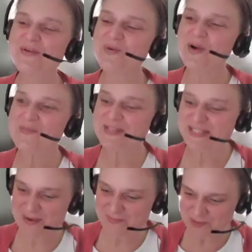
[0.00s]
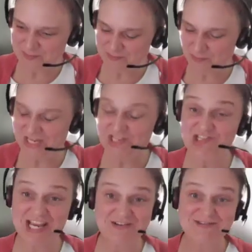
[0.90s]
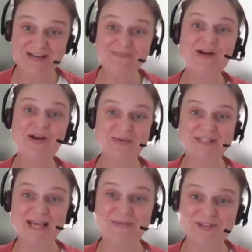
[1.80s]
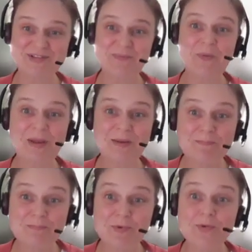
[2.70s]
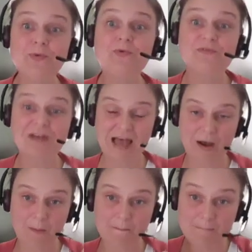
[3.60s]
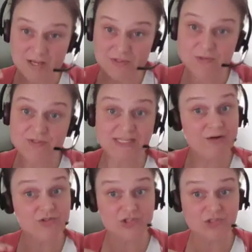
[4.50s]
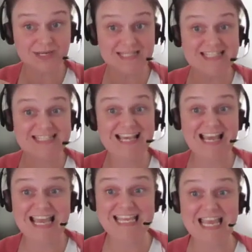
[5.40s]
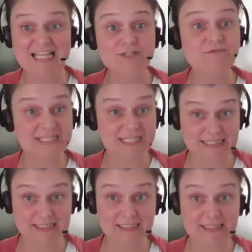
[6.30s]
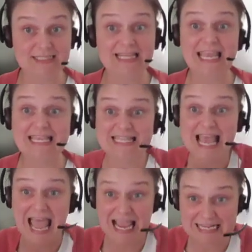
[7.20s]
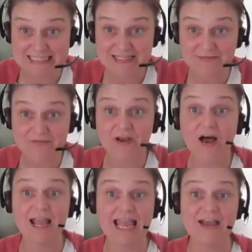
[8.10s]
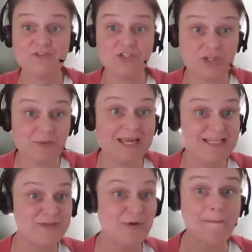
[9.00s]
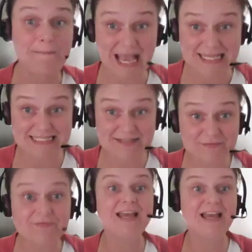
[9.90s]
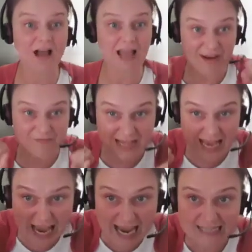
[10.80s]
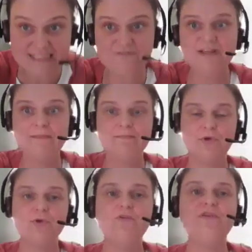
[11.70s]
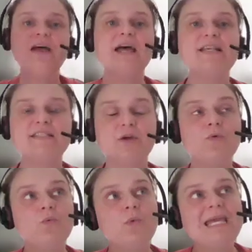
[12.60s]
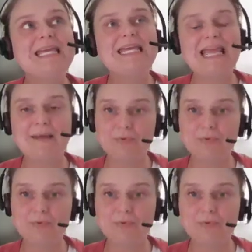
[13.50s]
proprioception, we generate proprioception when we move our muscles and our joints against resistance. It's active. I have to do it. It's not a passive. I have to actively move. So we get